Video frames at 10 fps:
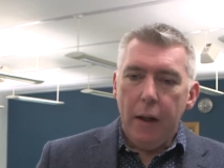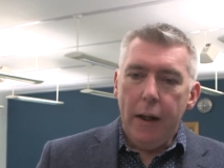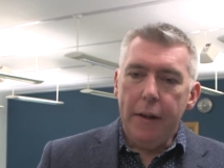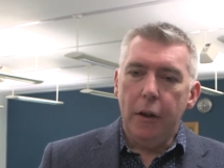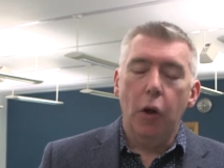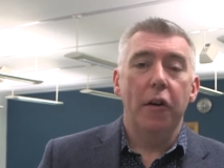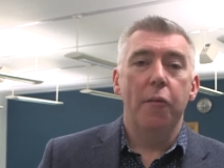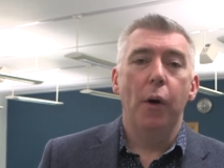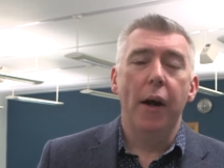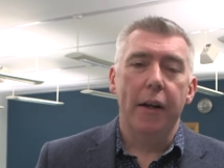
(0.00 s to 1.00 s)
in
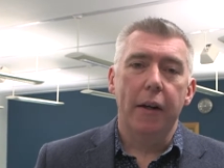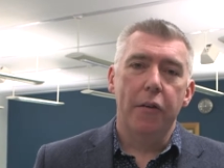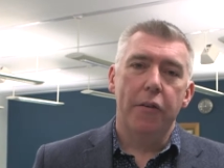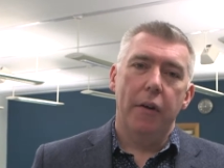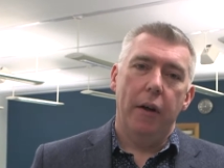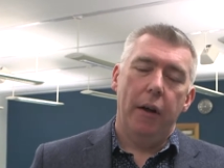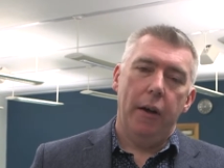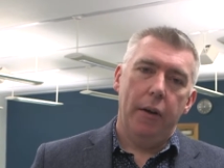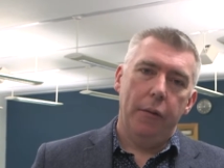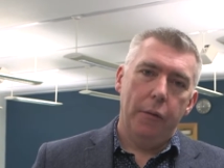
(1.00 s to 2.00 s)
cognitive poetics,
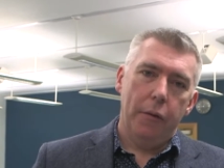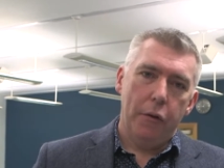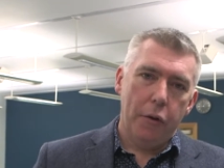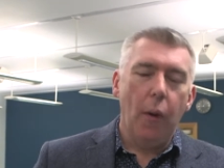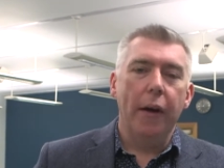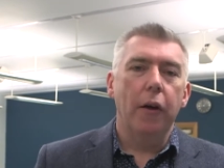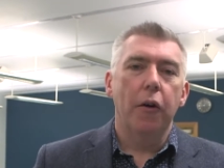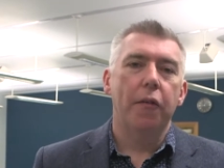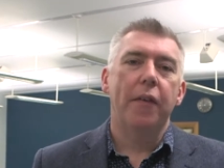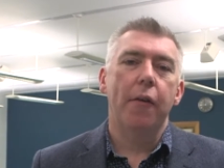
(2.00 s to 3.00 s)
there's quite a
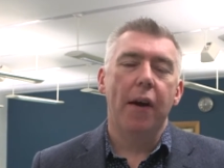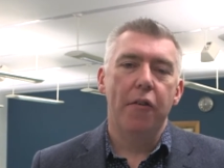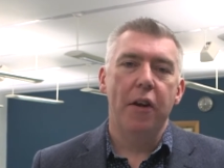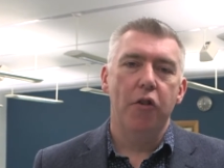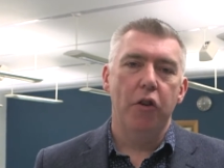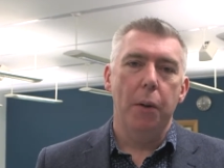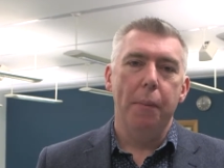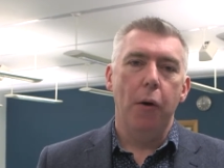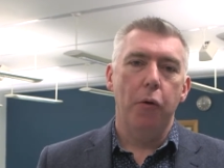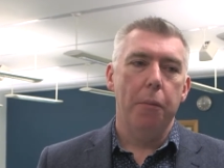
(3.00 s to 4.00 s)
lot of theorization
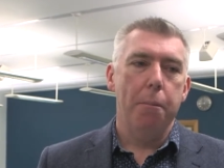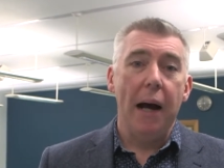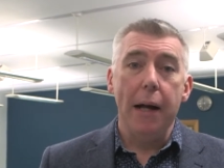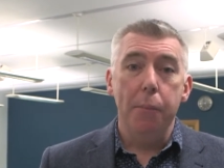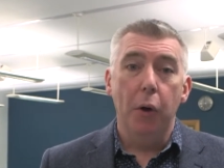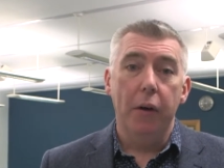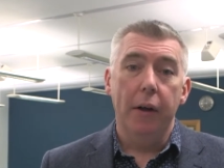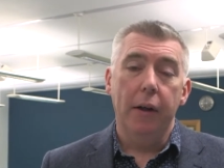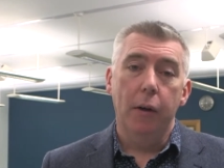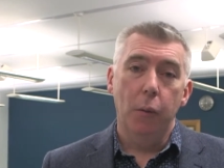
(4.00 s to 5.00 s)
about mind
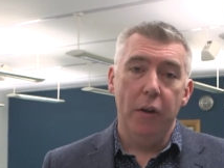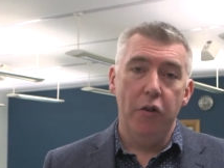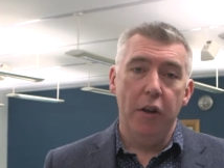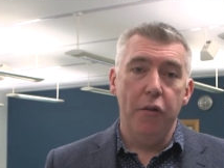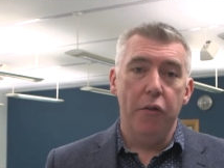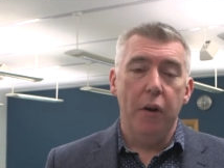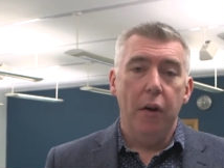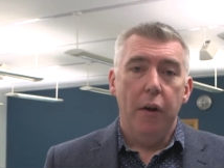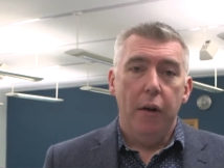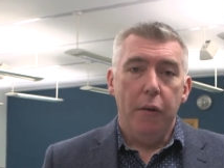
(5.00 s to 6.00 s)
modeling, which is
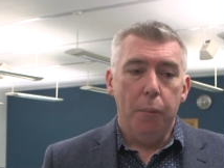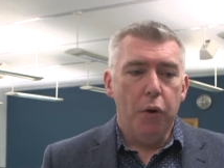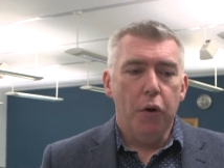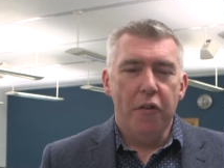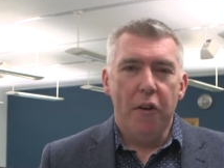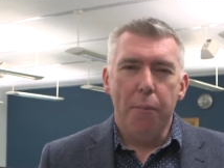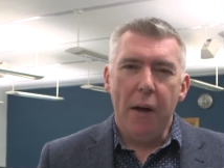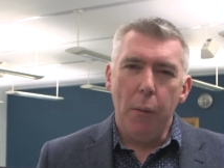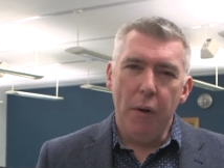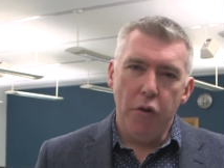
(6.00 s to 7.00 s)
the process
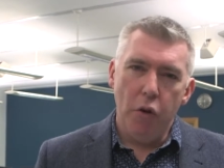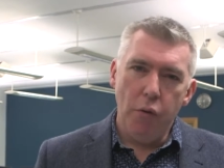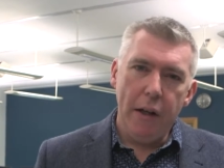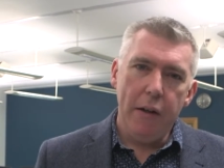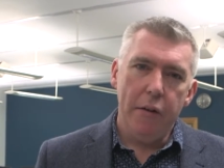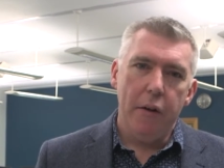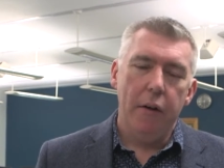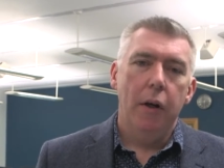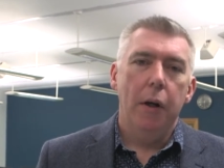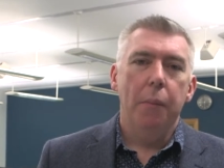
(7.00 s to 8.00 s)
by which a
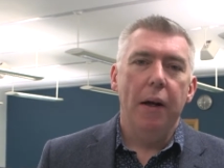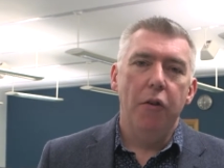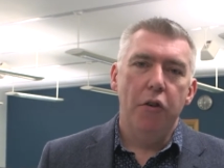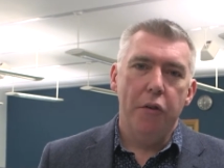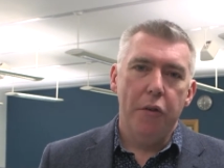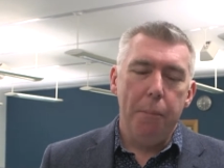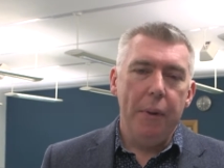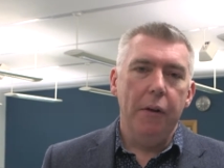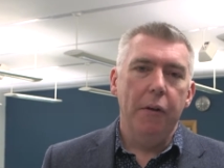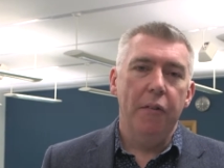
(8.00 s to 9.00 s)
reader manages to
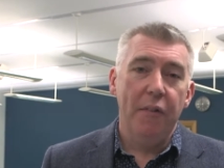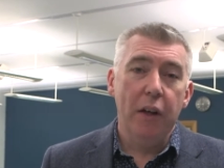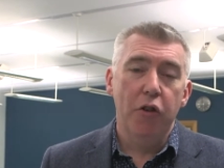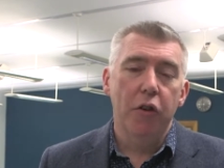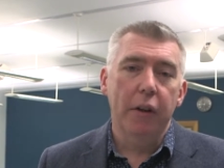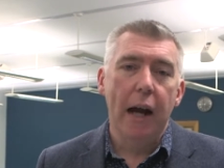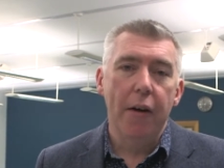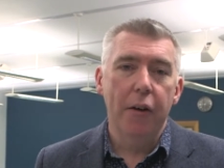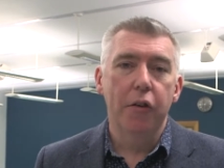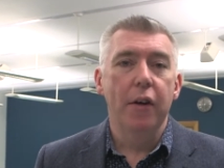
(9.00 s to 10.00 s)
build a fictional
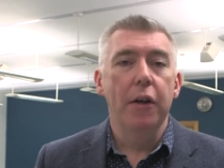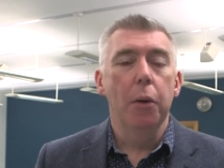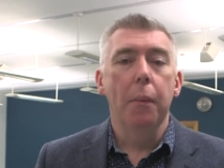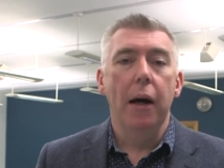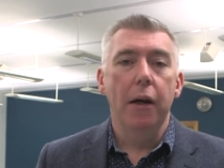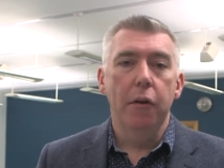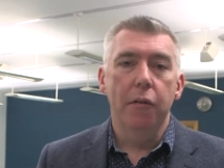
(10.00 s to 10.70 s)
character in your mind